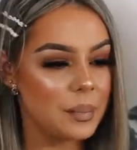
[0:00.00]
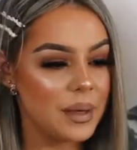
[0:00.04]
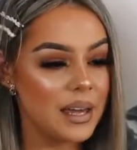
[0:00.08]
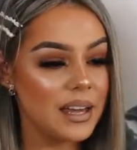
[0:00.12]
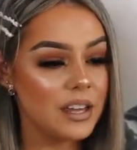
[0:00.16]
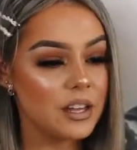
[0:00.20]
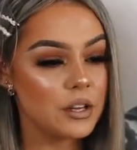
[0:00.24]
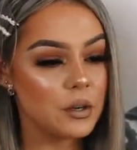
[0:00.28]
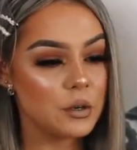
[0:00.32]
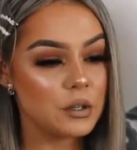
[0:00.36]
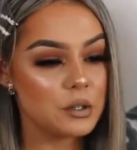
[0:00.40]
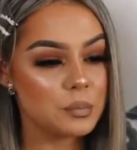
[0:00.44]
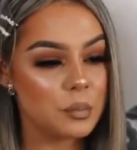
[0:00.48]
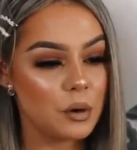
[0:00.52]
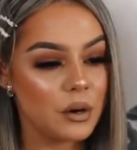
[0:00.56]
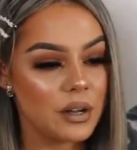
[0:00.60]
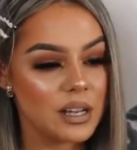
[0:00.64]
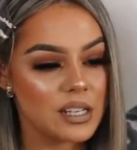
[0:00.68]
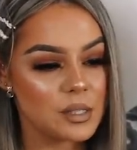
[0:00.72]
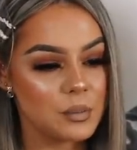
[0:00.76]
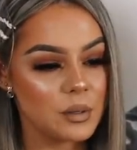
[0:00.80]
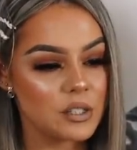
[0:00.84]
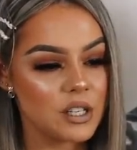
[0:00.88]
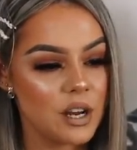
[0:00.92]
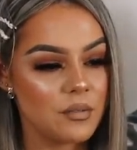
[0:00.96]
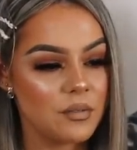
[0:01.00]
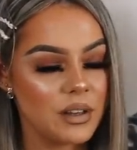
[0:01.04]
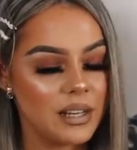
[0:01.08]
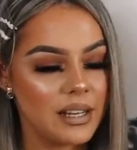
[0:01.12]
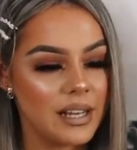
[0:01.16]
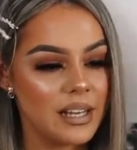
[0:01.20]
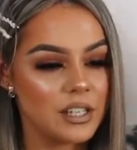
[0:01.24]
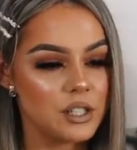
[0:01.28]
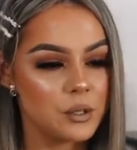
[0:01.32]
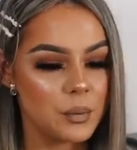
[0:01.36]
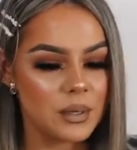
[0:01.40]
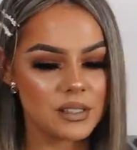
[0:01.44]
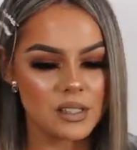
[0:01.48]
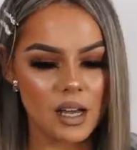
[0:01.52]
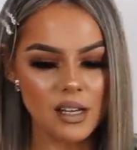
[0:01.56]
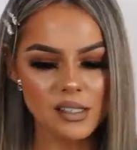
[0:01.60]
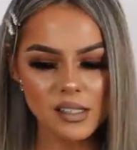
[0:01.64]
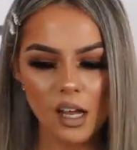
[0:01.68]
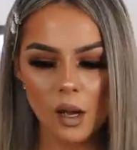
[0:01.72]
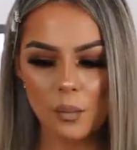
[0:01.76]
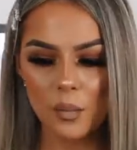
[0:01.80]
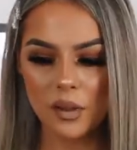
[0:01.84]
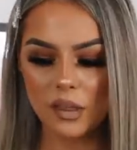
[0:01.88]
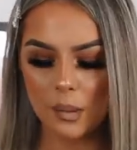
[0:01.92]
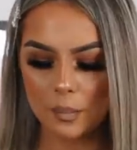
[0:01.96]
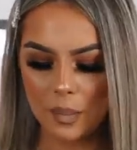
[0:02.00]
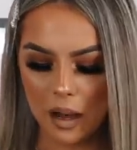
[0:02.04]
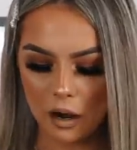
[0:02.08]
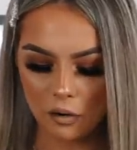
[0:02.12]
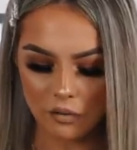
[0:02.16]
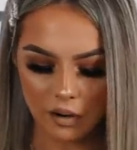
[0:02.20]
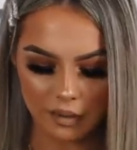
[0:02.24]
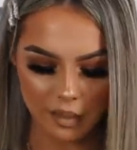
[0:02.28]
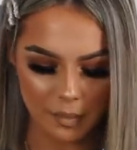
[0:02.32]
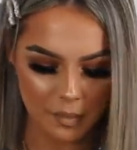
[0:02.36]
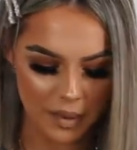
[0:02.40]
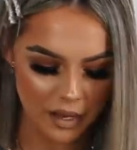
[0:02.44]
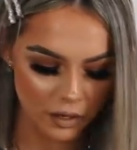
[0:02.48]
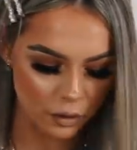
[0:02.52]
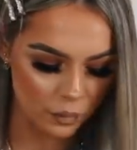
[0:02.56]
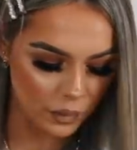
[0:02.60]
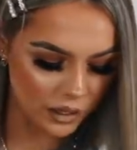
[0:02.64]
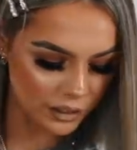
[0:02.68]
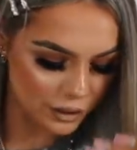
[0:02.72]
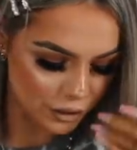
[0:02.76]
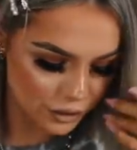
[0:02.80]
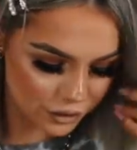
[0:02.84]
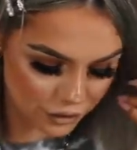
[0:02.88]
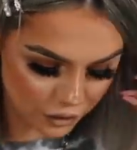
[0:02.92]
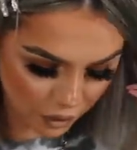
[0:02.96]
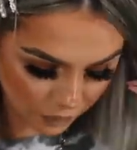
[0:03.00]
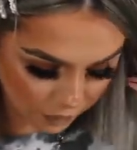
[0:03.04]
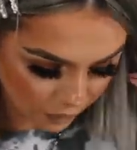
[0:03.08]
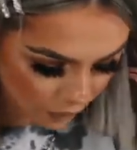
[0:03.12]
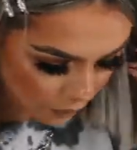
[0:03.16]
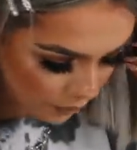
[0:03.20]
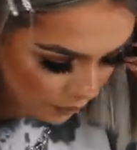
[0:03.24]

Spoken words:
Big, huge pockets, which I'm really into. It does come with a belt around the middle. I just don't